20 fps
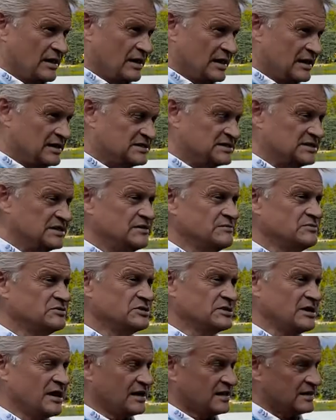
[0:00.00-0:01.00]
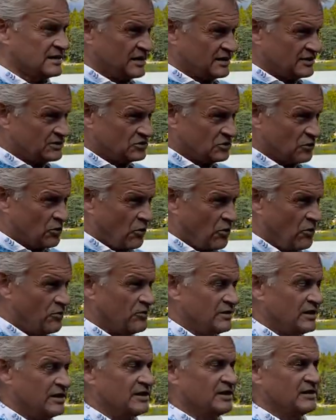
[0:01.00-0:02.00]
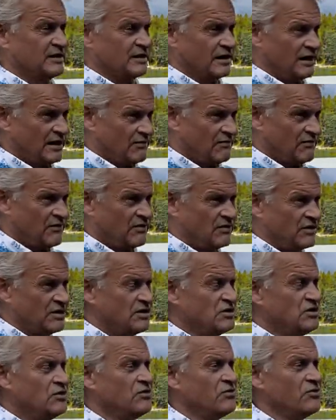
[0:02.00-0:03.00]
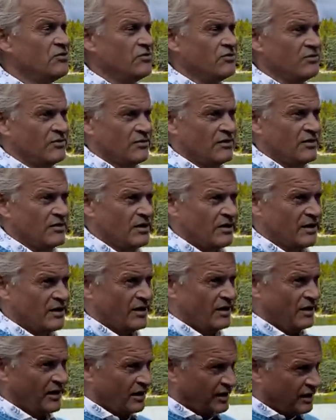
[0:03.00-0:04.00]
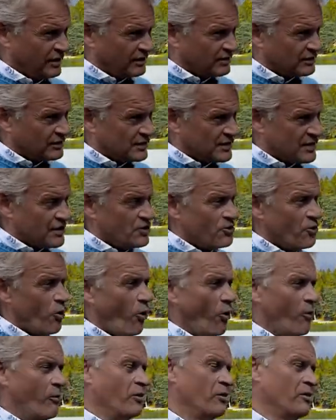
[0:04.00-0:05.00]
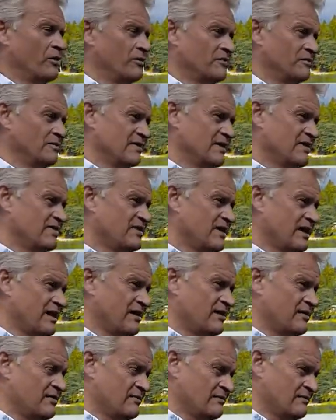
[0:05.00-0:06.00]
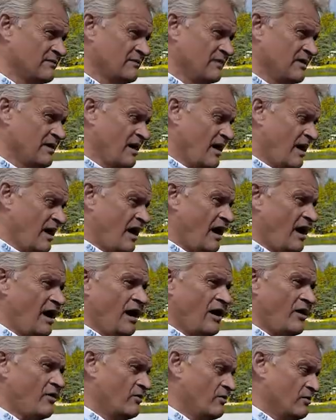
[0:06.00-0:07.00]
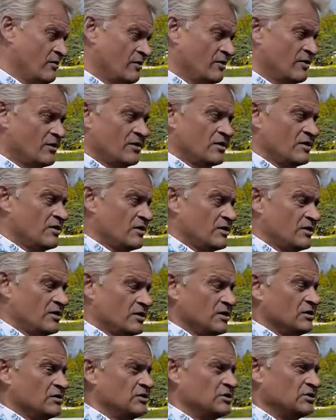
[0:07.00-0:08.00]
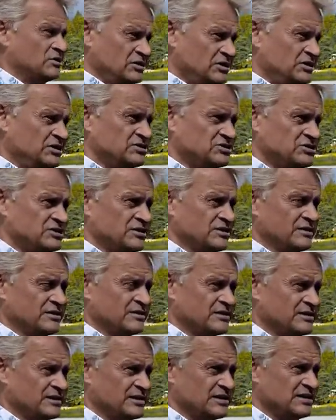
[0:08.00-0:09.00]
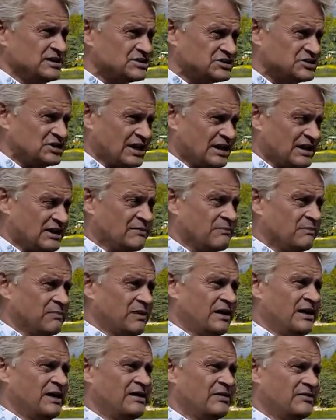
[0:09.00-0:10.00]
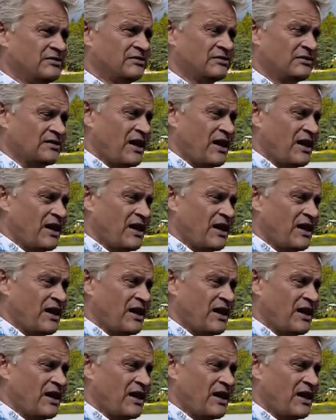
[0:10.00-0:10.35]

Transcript: It seems like there is already a very new normal there, how the teaching is taking place,